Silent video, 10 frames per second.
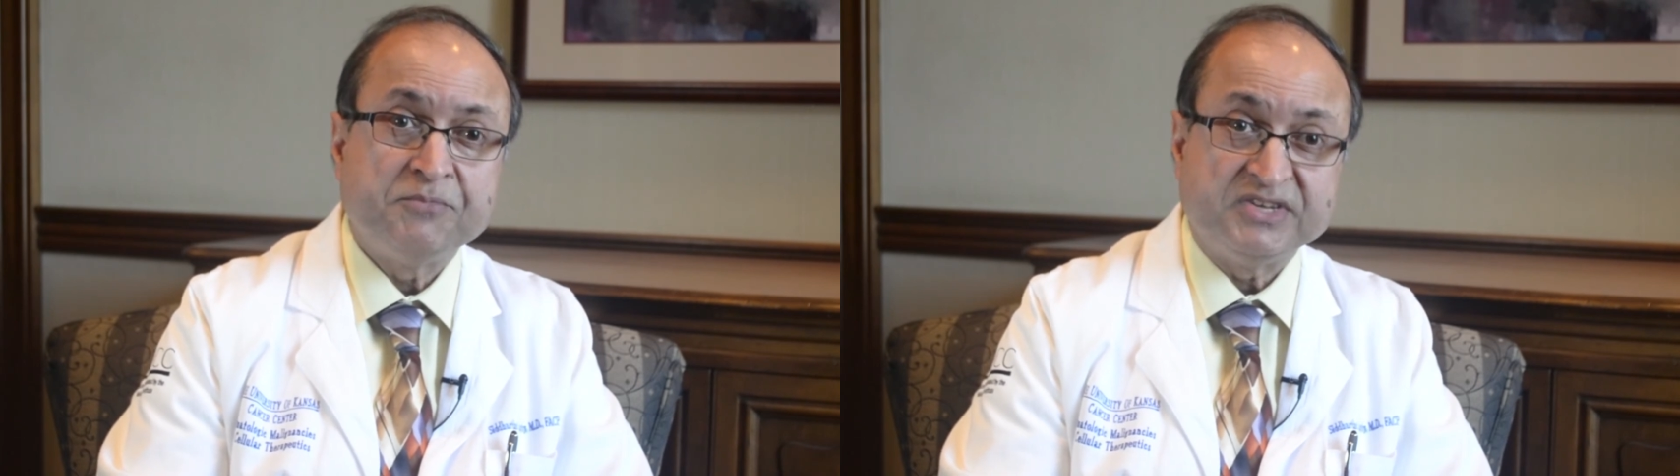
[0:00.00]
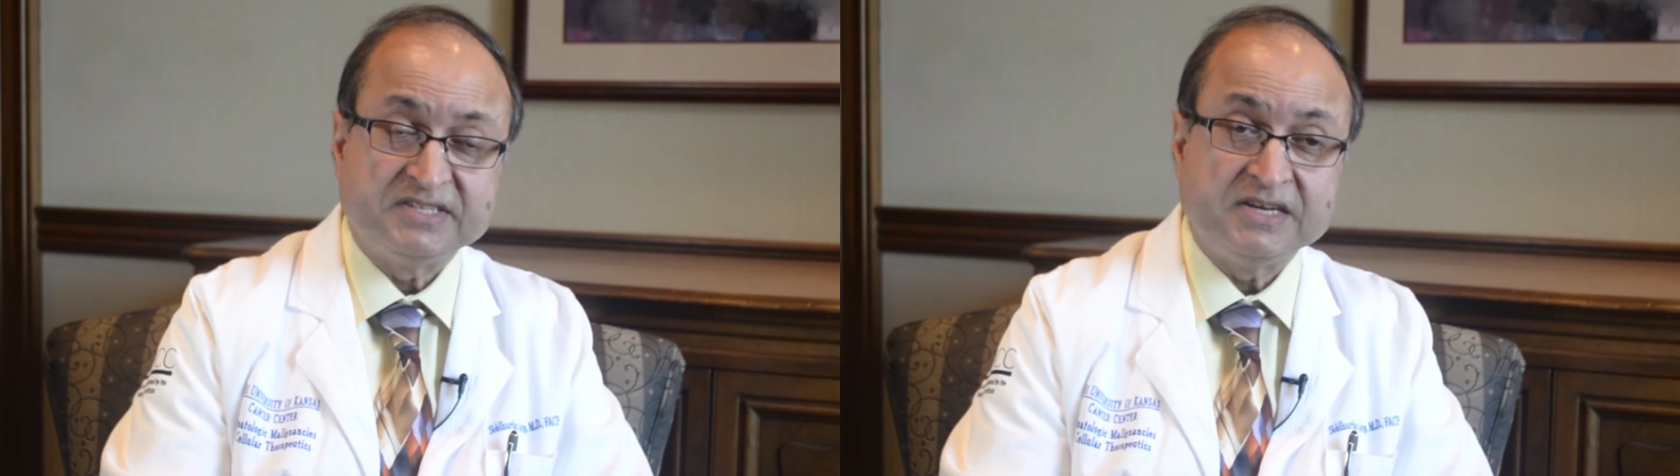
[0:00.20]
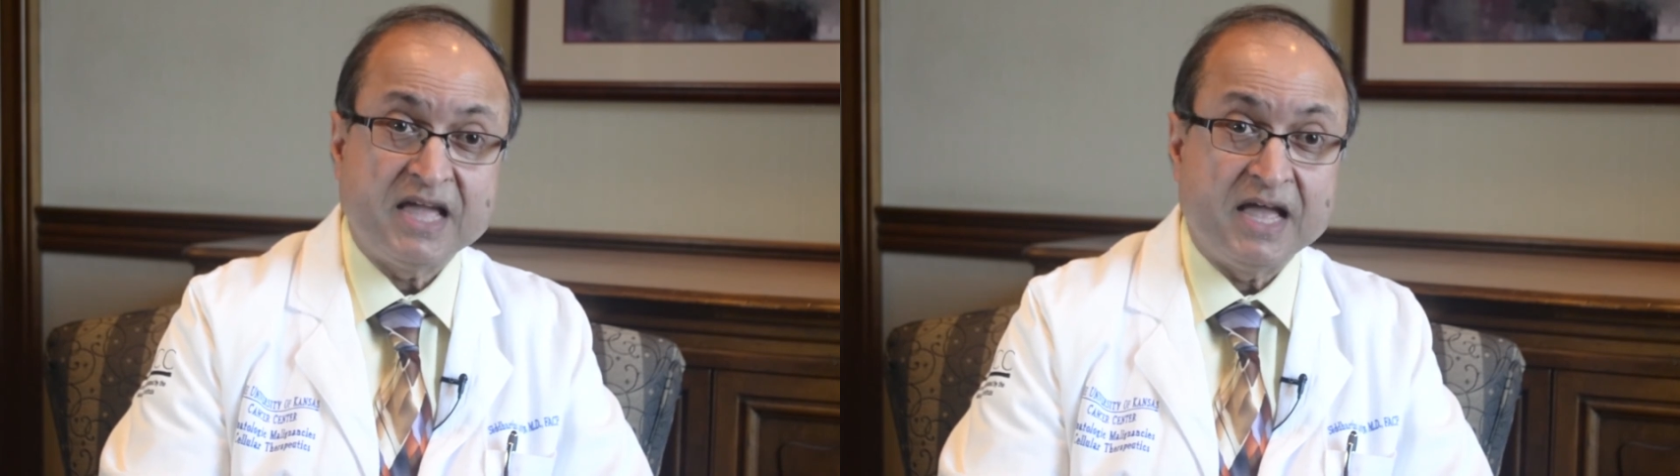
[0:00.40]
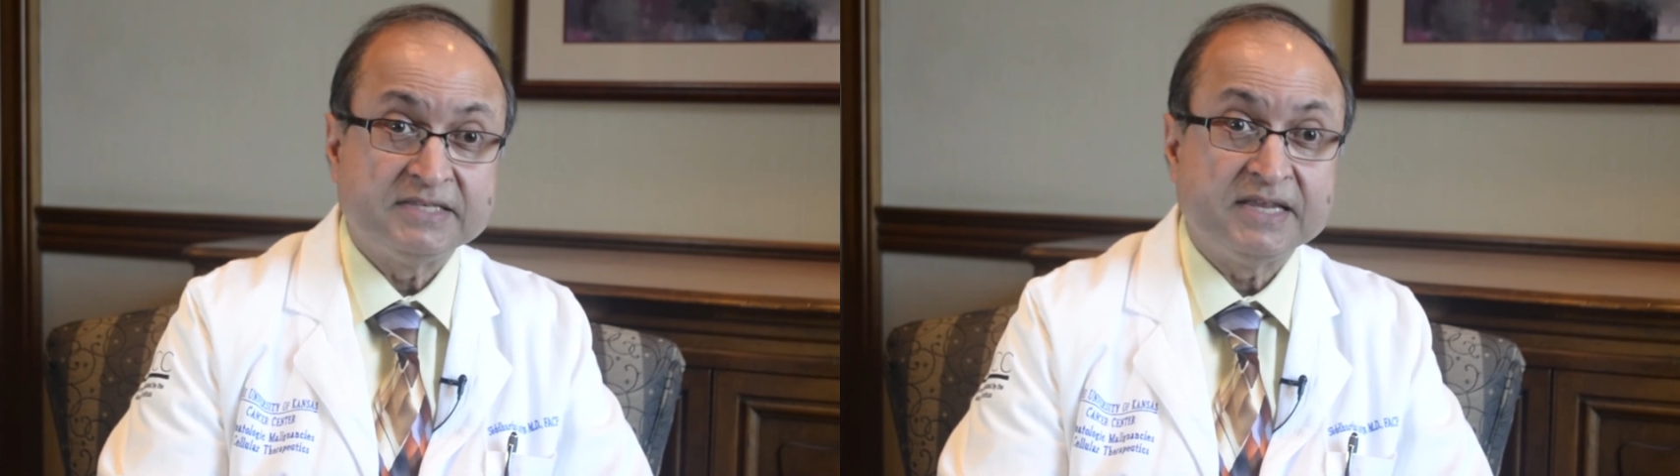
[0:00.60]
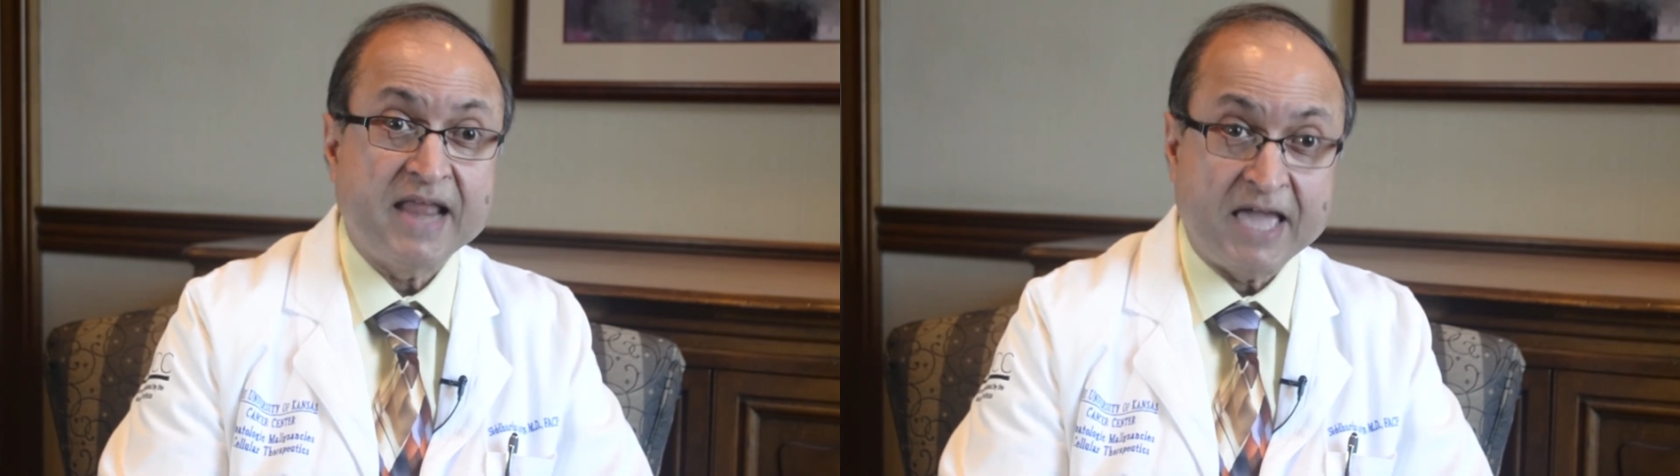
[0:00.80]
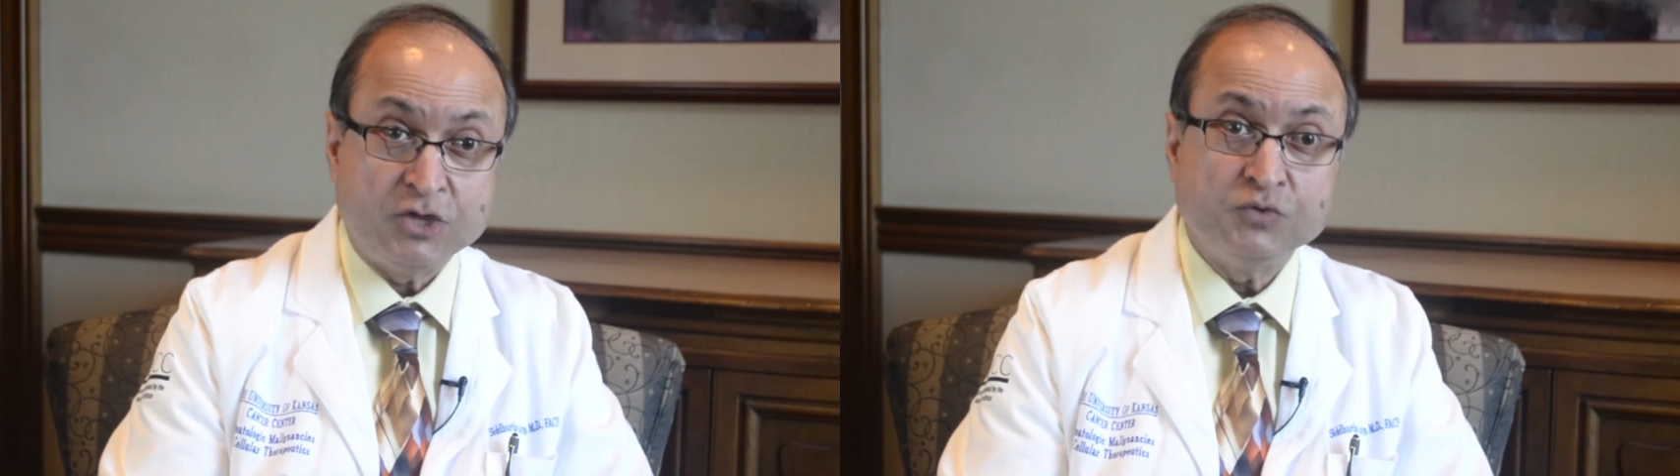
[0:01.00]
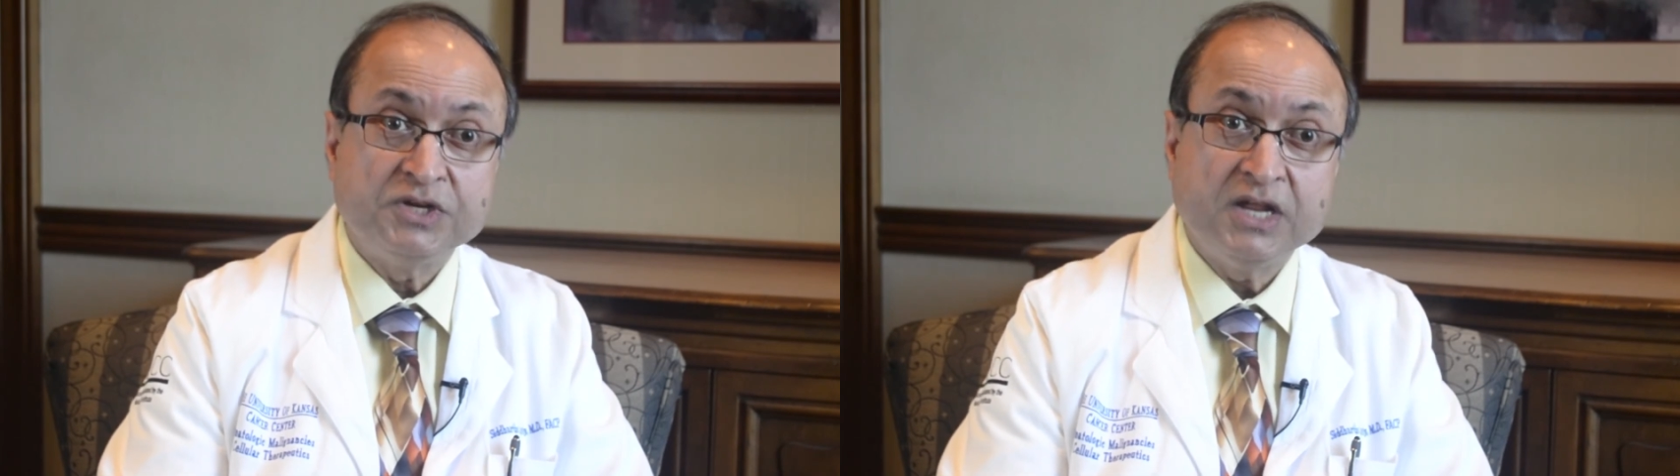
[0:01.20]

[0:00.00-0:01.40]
present as an acute